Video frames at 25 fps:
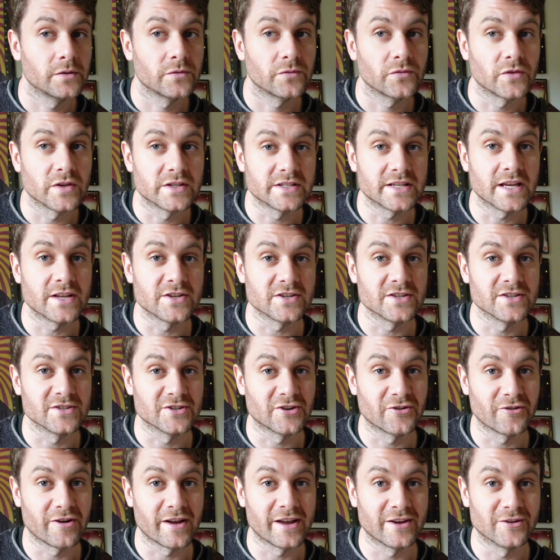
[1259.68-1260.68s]
the tension is
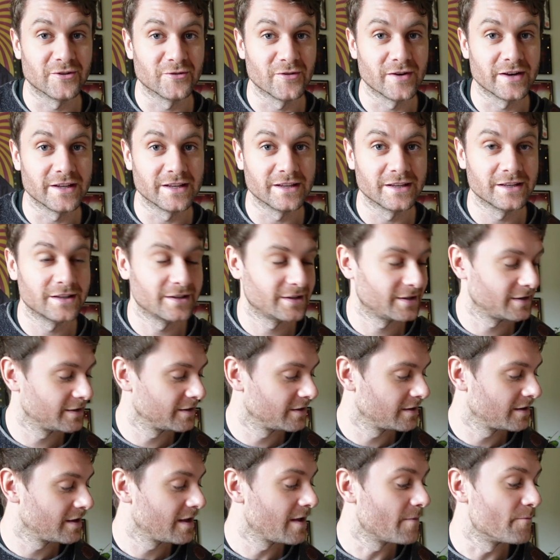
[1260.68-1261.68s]
created already.
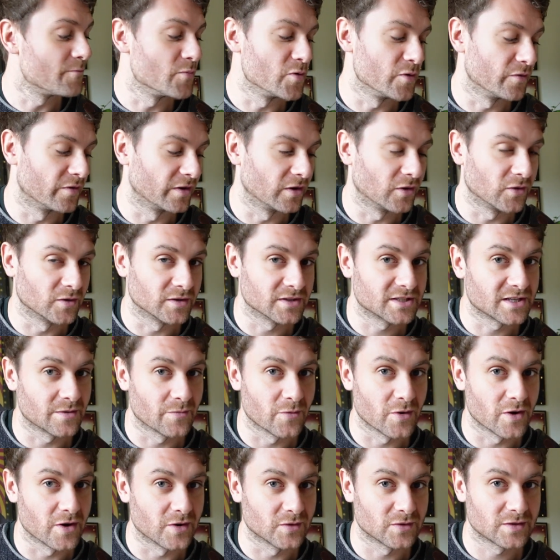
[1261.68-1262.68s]
Move it along
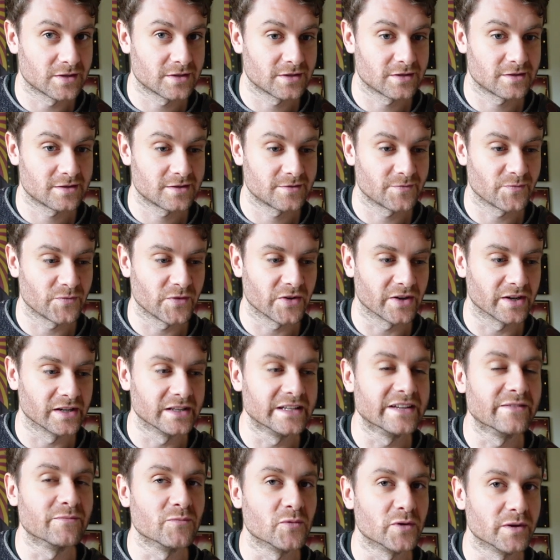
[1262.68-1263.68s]
somewhere else. You're going to
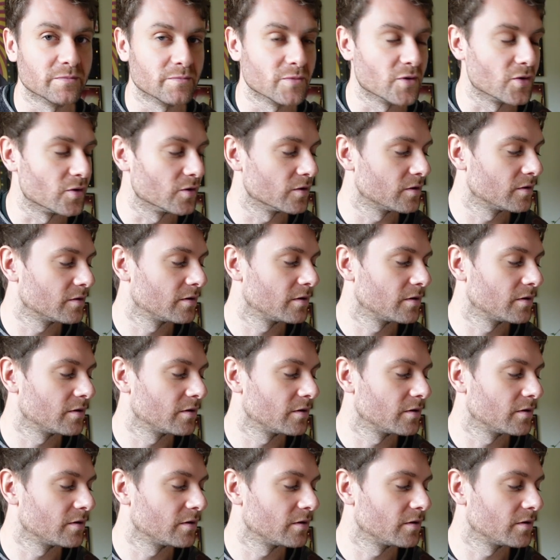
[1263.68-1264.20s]
leave them wanting more.